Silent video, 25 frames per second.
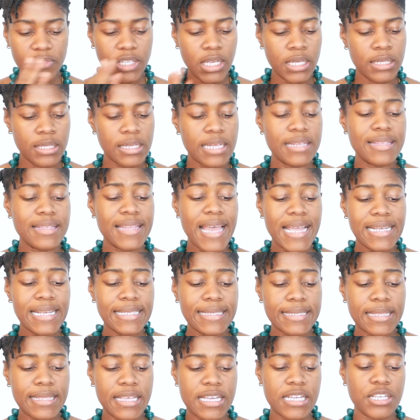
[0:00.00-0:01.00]
The
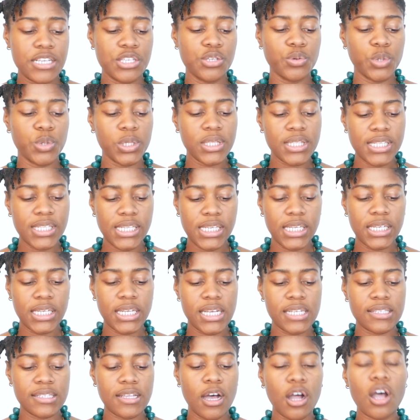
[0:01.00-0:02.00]
next thing you will need
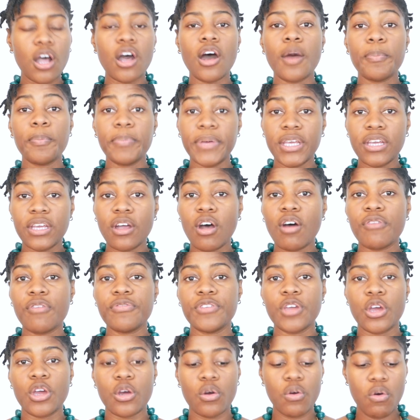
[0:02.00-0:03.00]
is a copy of
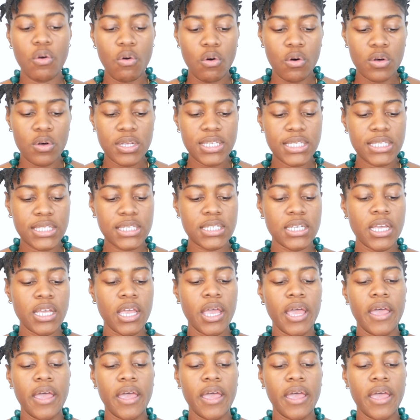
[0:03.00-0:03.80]
your host